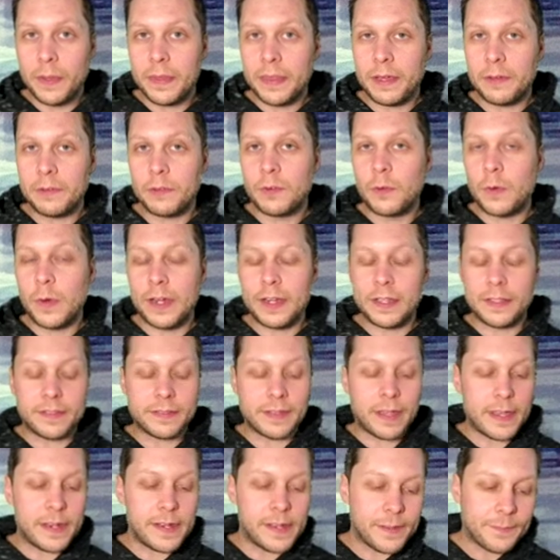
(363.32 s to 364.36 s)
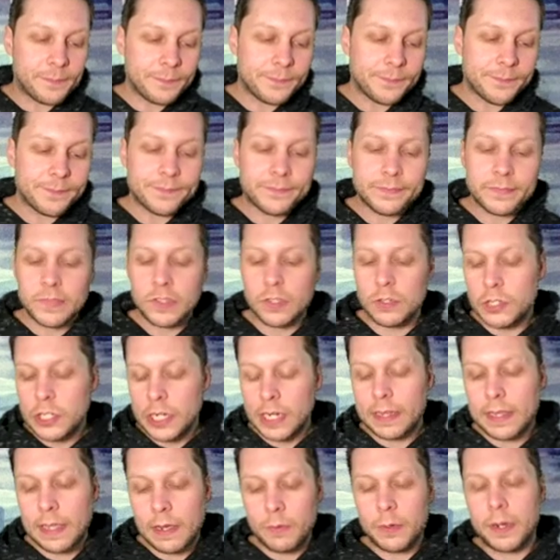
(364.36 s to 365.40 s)
That was quite exciting. So
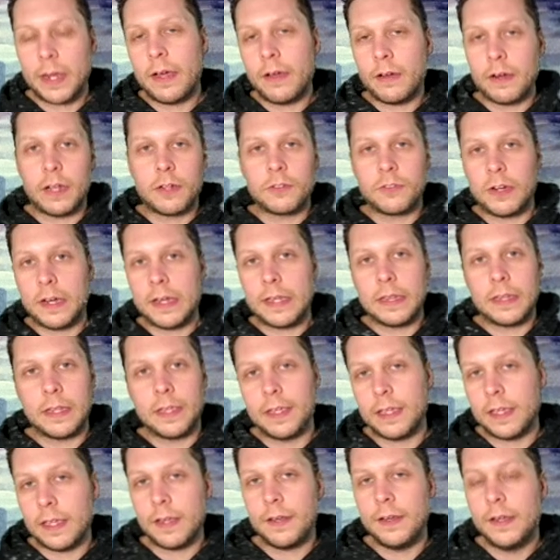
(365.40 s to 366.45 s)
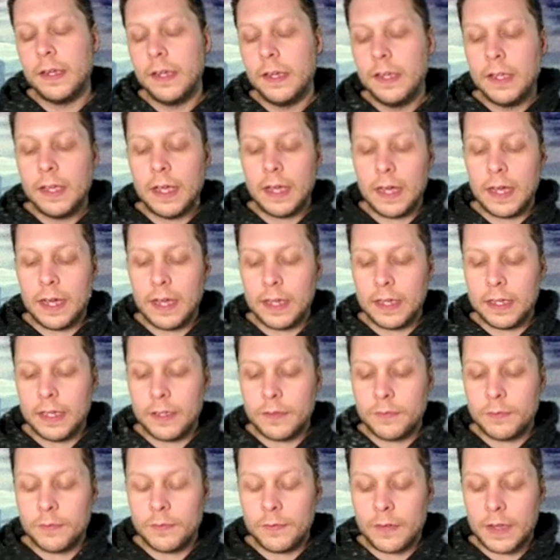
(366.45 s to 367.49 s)
check that one out. I'll try and link it
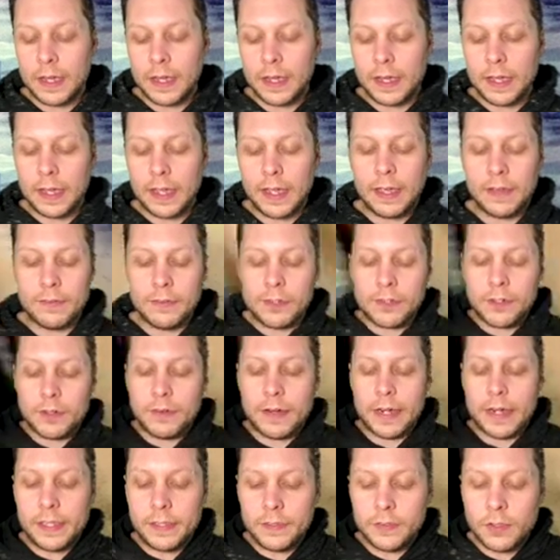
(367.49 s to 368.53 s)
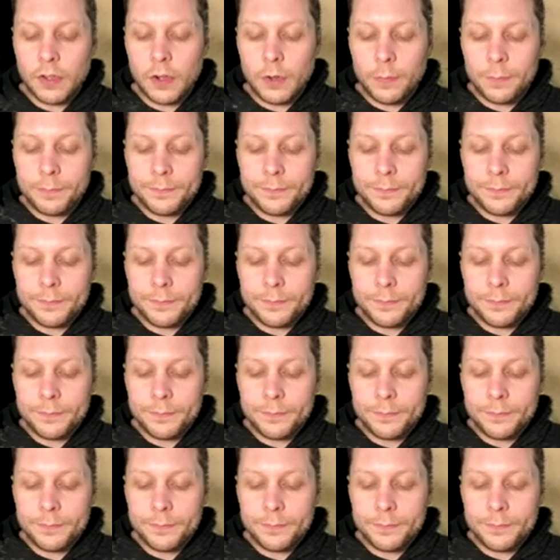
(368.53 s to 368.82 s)
if I haven't already. So